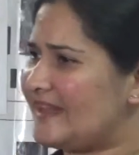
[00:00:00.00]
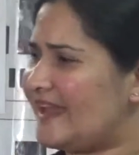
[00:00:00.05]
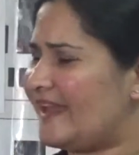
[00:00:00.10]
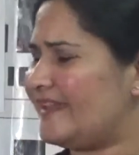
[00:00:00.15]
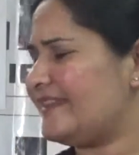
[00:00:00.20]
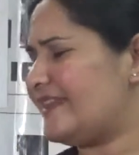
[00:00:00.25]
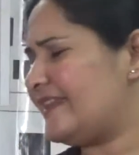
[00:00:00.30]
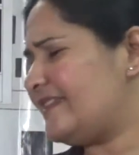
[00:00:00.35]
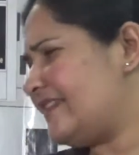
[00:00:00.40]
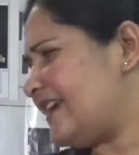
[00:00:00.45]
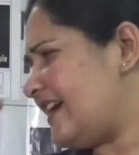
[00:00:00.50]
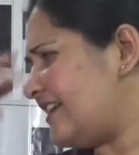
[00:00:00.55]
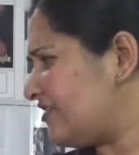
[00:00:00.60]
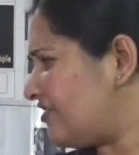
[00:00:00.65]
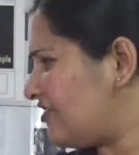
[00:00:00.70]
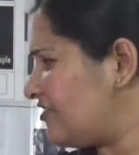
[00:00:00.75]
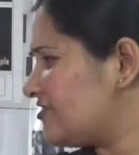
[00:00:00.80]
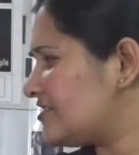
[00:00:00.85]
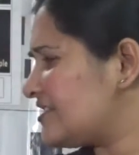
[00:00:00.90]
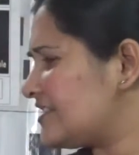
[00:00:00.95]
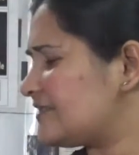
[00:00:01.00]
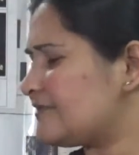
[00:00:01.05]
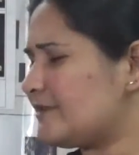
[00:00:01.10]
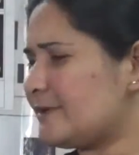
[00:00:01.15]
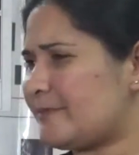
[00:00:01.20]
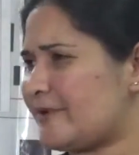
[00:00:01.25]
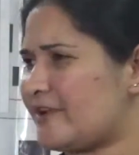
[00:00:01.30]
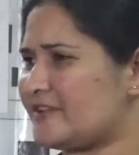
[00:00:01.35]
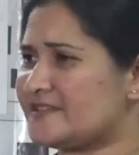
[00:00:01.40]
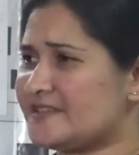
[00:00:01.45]
And then the unconscious
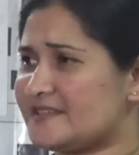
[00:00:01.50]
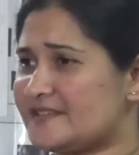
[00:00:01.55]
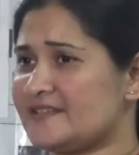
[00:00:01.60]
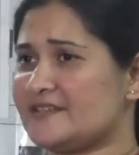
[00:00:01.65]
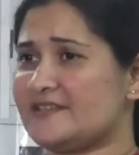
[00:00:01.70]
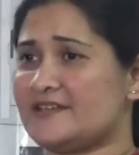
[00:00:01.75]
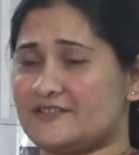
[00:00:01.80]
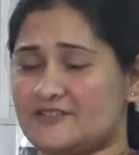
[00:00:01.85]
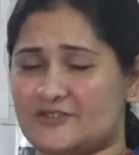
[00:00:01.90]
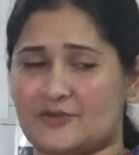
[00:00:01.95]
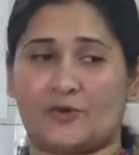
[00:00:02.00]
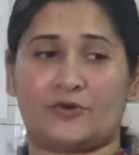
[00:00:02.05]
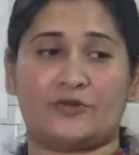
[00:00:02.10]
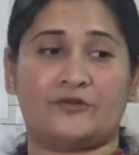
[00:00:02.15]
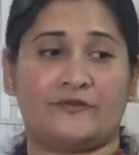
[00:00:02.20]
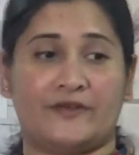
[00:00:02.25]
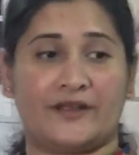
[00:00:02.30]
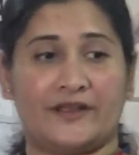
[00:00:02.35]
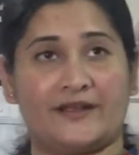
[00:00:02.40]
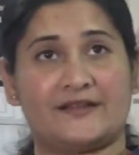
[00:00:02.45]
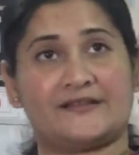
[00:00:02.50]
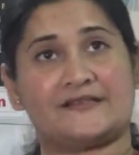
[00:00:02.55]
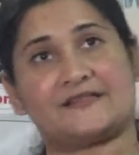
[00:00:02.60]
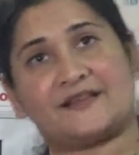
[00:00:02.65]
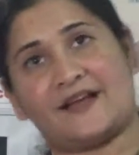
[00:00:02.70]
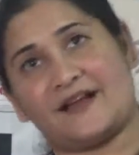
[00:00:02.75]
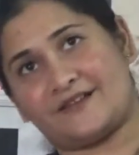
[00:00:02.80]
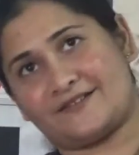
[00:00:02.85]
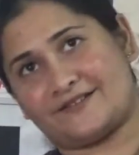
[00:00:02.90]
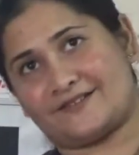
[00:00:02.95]
will process in its own way and
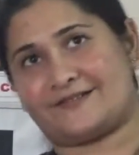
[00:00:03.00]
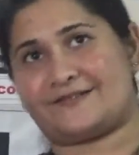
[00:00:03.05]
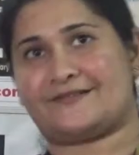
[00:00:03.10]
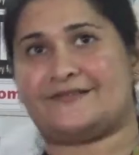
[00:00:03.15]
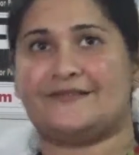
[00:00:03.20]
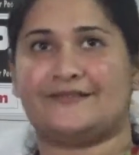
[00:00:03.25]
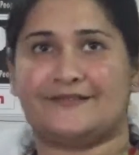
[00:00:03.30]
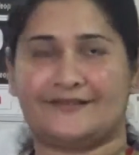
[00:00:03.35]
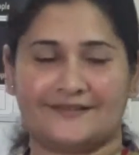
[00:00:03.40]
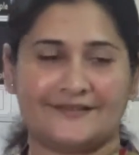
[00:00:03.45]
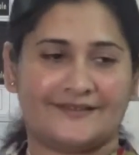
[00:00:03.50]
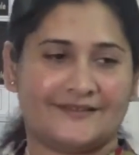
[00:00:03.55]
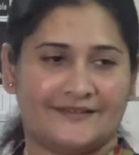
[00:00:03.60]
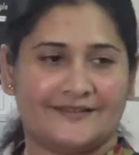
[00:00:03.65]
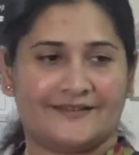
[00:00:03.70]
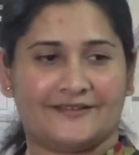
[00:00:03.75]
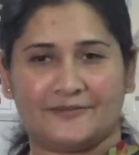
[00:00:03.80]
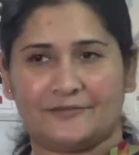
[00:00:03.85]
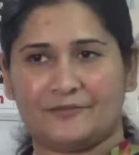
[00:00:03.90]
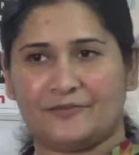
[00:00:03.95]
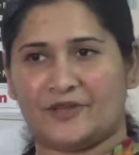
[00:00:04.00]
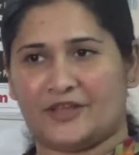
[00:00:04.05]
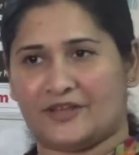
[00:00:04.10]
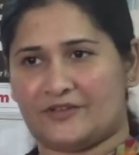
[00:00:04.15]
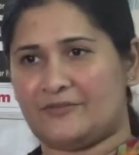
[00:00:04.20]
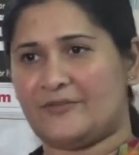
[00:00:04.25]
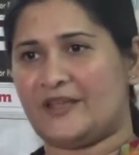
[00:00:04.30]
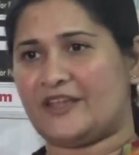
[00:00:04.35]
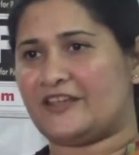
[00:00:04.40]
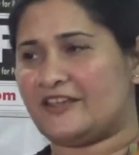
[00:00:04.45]
start
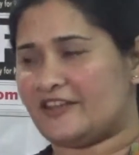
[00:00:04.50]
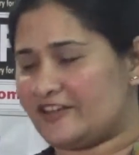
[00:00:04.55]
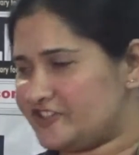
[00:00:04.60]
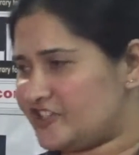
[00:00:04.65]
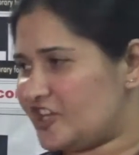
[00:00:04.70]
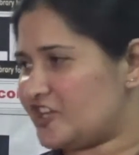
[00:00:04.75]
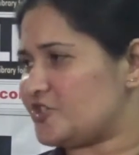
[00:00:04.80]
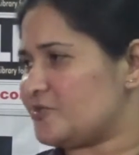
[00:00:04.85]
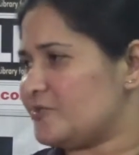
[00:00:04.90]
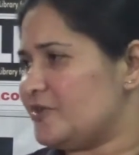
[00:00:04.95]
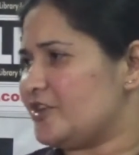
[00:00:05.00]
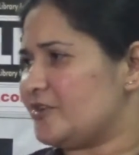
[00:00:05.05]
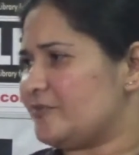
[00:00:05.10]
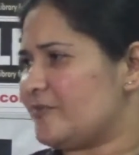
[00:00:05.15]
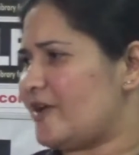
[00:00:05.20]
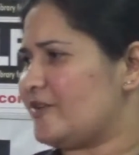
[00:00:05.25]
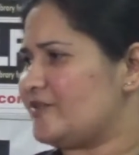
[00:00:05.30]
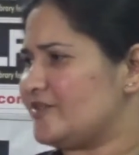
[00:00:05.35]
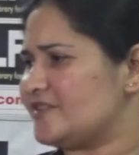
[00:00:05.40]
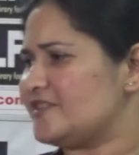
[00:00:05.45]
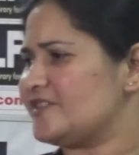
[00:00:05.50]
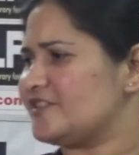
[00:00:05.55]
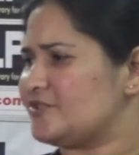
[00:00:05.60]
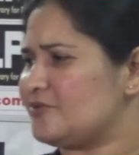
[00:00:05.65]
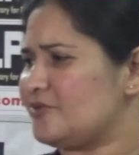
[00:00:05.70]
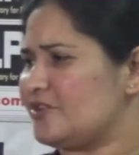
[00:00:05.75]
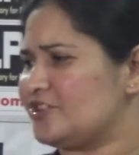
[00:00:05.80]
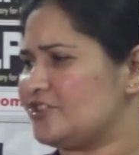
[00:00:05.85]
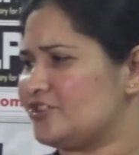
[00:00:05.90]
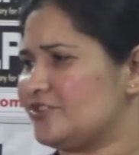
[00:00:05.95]
making a judgment about the
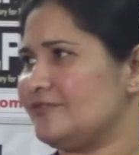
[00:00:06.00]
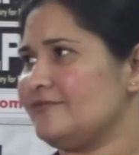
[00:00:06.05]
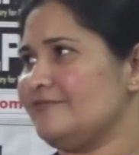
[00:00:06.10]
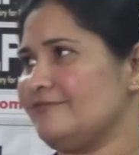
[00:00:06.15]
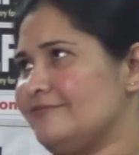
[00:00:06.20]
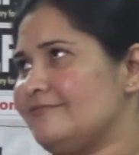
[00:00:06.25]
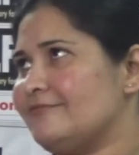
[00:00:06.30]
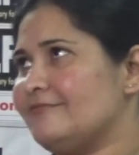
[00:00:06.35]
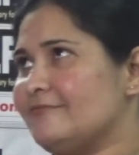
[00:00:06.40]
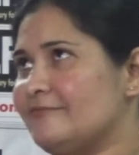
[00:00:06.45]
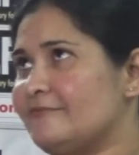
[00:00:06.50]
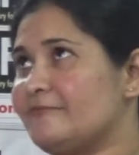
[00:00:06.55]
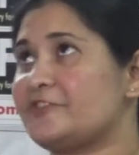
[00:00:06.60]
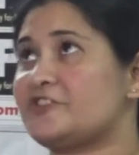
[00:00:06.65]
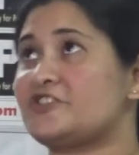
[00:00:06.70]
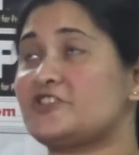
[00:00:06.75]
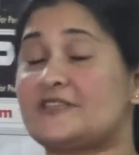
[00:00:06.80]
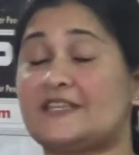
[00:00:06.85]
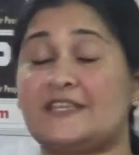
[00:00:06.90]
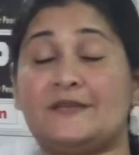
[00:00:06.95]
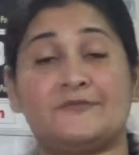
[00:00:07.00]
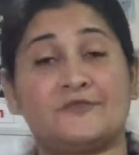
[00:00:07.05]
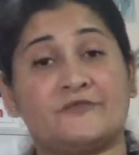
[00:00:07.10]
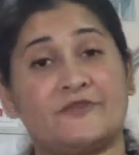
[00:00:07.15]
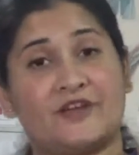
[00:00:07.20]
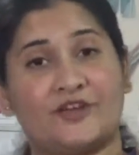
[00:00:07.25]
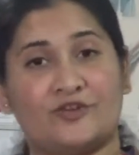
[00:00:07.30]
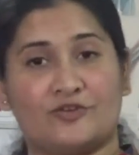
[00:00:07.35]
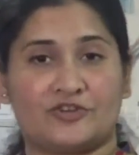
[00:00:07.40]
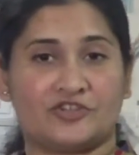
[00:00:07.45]
situation, which seems
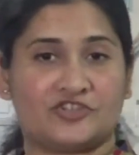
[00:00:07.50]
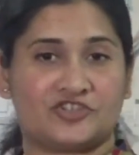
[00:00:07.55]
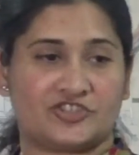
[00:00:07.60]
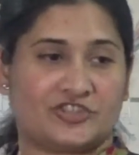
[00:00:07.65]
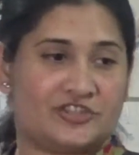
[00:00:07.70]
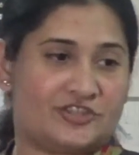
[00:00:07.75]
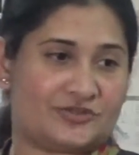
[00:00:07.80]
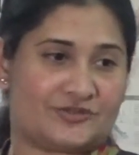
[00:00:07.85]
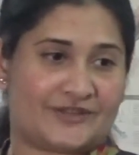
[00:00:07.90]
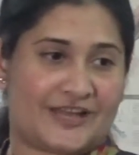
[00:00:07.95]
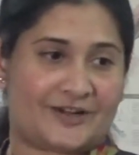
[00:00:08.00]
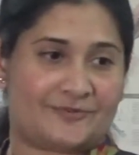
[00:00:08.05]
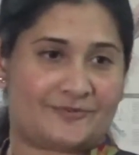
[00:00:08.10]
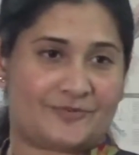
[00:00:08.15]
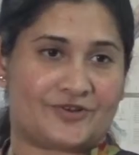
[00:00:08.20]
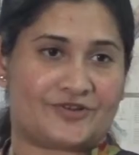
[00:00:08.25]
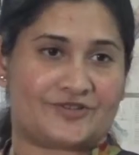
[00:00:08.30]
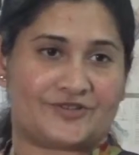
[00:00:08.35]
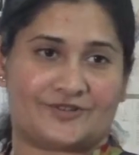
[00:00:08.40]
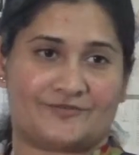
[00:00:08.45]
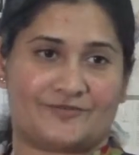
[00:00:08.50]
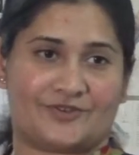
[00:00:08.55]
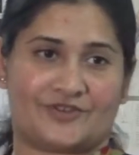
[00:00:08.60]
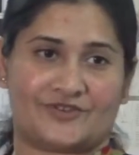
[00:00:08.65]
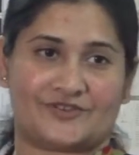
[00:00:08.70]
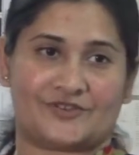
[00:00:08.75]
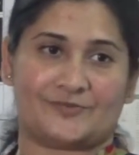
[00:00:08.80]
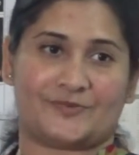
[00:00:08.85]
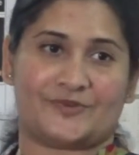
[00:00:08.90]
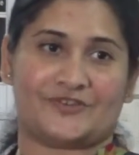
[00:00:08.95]
very original to that person
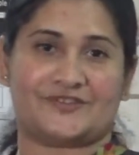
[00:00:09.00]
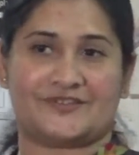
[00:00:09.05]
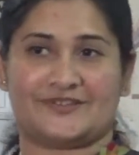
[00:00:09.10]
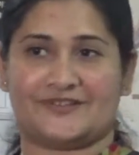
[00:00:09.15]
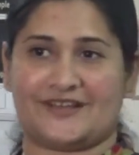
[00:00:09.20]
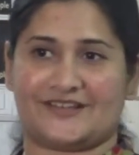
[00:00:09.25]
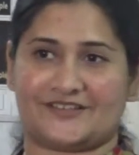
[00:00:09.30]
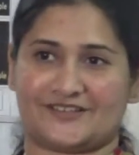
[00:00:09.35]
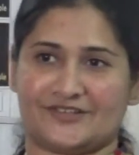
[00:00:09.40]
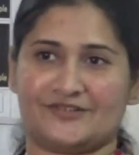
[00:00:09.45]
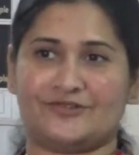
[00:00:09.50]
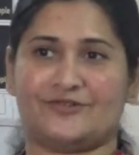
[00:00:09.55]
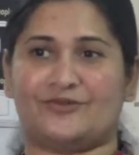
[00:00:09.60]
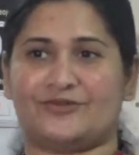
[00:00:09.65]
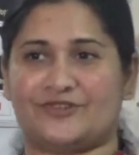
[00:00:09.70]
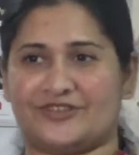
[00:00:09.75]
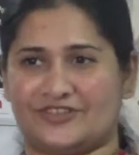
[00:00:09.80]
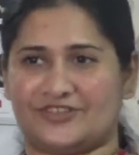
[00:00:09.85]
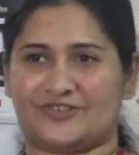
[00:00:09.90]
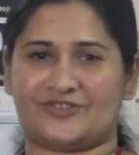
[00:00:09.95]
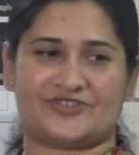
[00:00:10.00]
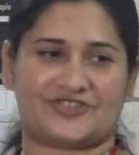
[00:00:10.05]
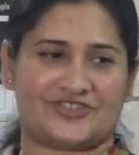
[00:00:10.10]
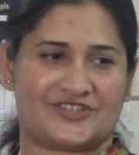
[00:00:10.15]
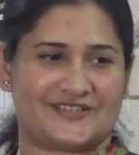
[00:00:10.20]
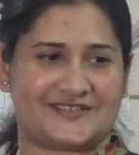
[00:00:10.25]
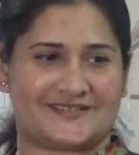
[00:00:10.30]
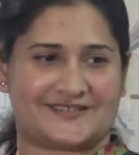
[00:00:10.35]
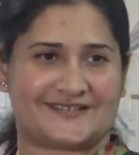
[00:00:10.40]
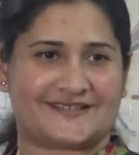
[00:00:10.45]
because the person doesn't know that he or
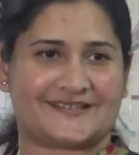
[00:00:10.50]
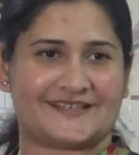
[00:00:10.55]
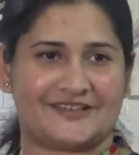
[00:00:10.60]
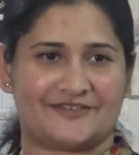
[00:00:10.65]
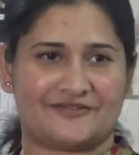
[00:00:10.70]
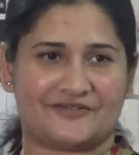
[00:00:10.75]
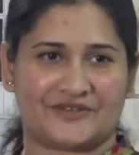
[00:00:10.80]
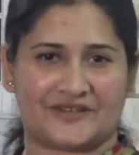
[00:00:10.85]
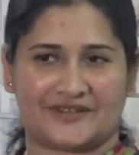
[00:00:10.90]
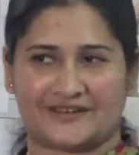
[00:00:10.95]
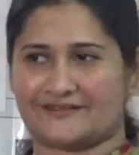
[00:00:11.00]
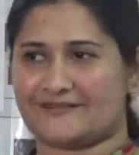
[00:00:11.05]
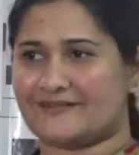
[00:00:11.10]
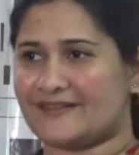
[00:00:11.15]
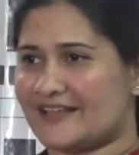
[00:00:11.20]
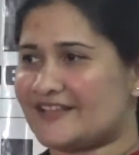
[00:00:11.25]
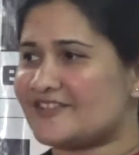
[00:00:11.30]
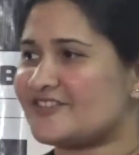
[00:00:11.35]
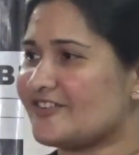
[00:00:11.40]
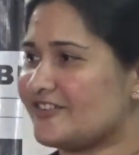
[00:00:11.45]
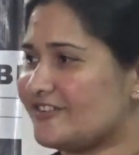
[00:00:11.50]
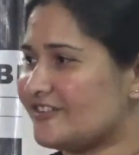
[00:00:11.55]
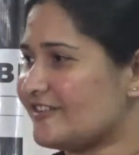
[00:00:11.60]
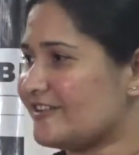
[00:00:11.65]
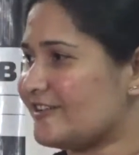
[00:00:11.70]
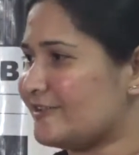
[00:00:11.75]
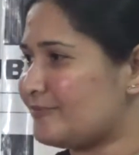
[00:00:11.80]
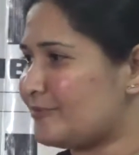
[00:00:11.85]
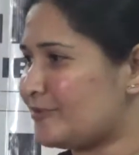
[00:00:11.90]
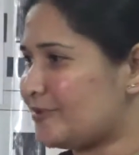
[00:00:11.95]
she has received an
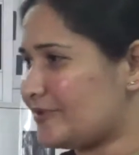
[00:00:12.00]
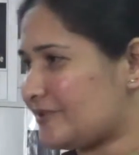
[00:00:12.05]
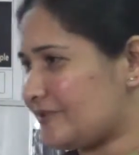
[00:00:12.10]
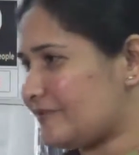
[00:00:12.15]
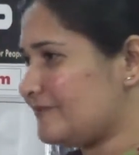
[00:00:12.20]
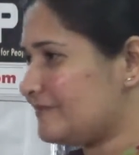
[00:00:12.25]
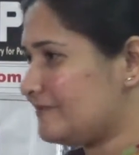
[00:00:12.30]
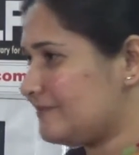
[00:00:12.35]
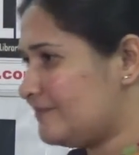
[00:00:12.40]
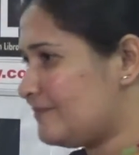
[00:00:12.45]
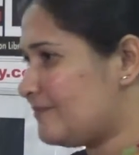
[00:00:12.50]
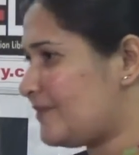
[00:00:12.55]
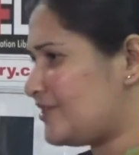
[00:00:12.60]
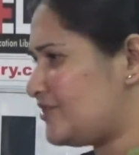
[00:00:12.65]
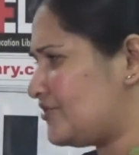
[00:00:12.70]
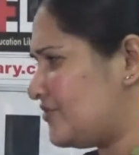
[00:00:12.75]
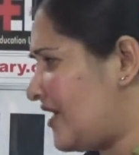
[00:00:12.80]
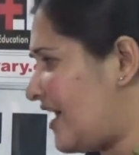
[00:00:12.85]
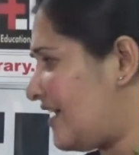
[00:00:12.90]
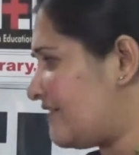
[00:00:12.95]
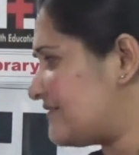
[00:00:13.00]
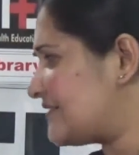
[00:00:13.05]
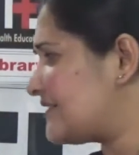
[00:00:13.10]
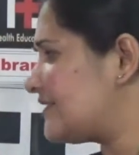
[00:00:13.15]
external input, but you have